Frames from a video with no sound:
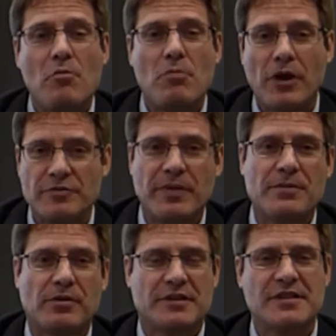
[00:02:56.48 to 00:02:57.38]
Most
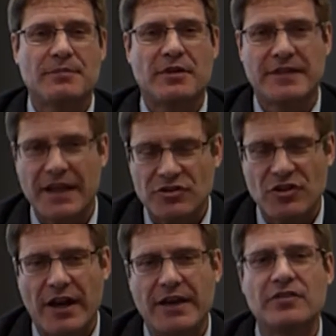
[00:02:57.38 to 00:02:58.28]
people accepted that
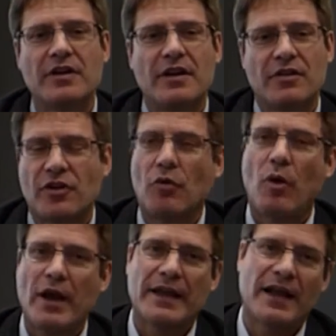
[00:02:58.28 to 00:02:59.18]
change, so
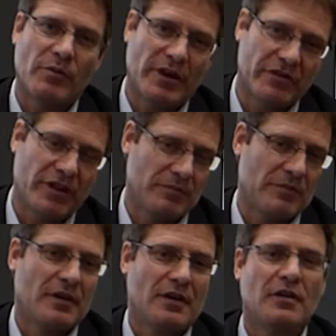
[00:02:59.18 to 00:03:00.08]
why can't we accept
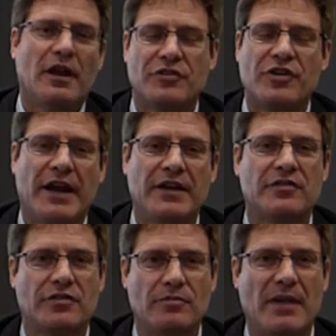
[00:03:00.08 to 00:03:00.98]
a
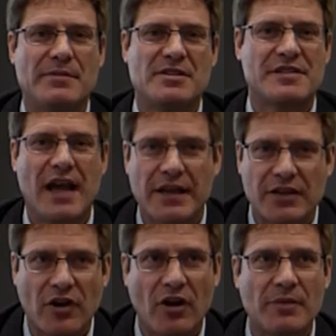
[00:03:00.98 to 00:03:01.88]
change to maybe
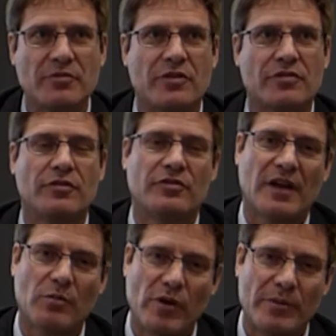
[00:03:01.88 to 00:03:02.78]
starting times to suit
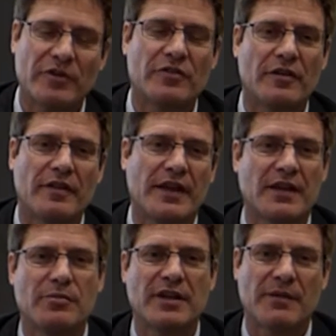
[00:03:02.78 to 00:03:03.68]
some women so that they
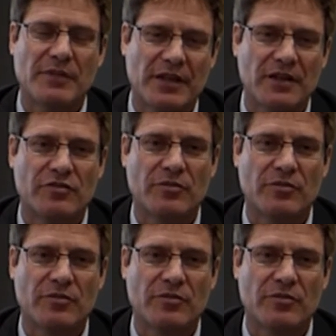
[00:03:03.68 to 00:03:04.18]
can pick up their kids